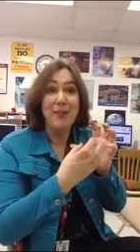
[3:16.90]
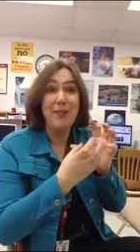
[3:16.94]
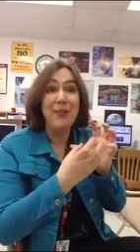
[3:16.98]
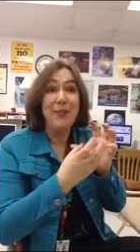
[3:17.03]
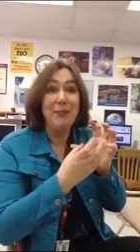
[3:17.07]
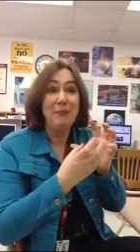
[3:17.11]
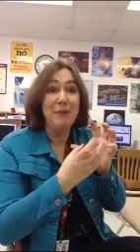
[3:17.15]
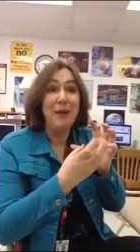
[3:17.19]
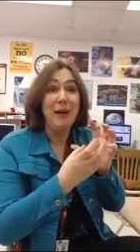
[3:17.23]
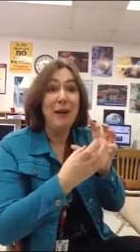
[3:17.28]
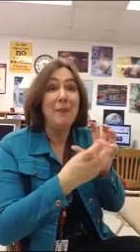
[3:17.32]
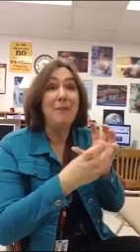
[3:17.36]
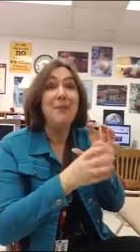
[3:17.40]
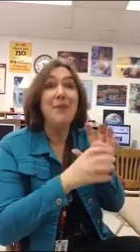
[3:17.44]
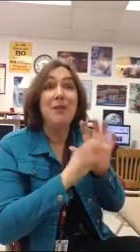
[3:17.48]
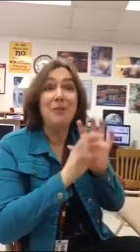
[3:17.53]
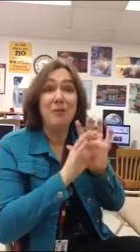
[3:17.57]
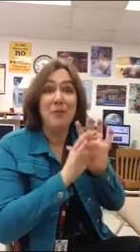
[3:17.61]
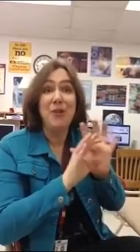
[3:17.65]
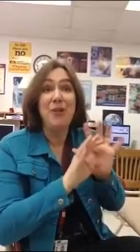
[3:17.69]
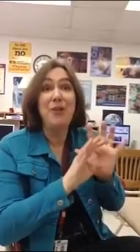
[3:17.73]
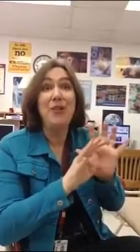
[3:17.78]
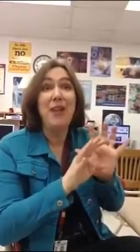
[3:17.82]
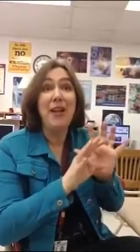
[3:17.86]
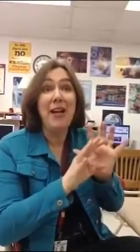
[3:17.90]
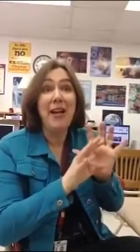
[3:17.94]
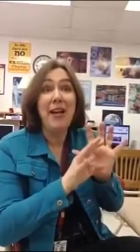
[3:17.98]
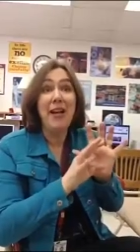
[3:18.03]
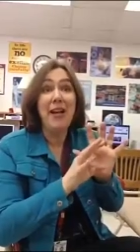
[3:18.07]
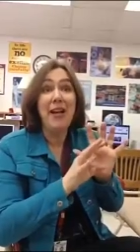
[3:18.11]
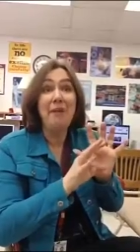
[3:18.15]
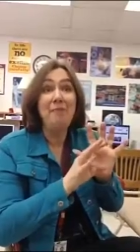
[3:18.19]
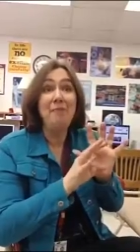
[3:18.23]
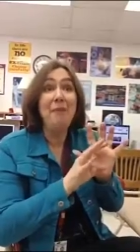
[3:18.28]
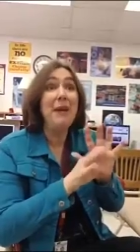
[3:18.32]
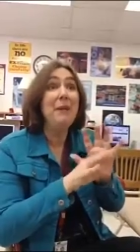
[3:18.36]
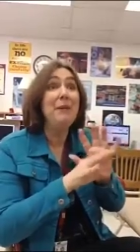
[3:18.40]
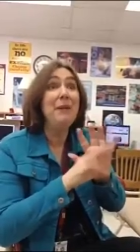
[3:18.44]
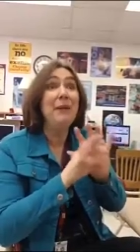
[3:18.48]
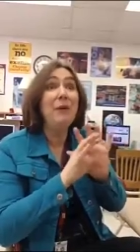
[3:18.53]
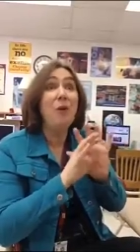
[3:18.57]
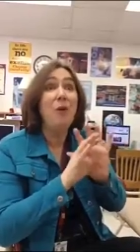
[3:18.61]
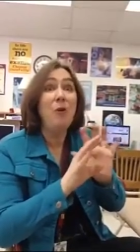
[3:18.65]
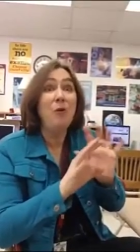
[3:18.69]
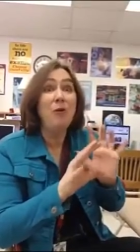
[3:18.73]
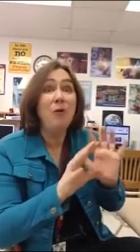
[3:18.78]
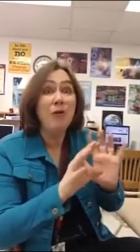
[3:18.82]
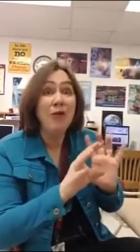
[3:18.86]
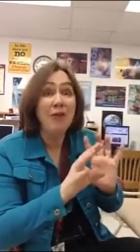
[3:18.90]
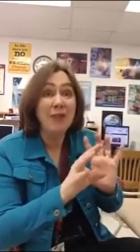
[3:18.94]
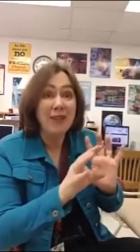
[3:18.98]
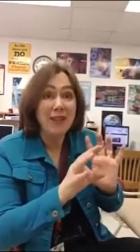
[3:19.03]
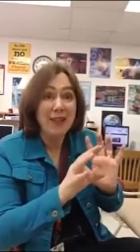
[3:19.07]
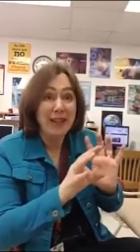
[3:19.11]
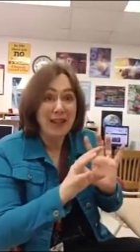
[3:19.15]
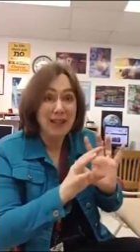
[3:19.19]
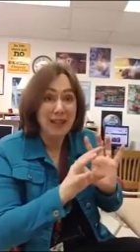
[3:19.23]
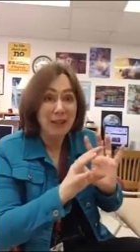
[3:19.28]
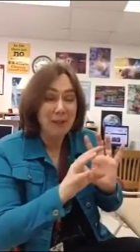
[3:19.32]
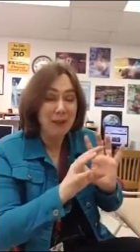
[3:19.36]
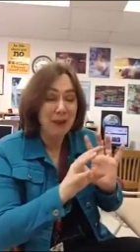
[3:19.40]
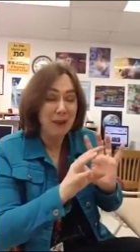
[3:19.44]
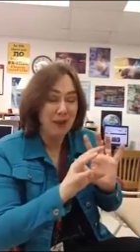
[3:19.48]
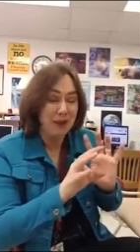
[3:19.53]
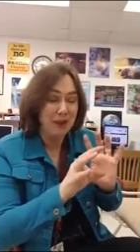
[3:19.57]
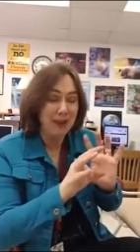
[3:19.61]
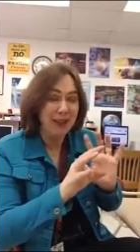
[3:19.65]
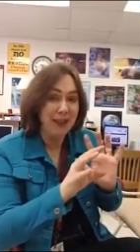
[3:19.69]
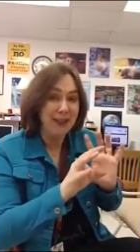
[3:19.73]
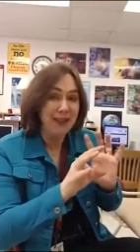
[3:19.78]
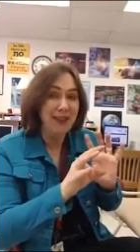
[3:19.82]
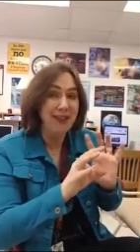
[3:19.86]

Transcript: Tootsie Pops, it would take maybe over a class period.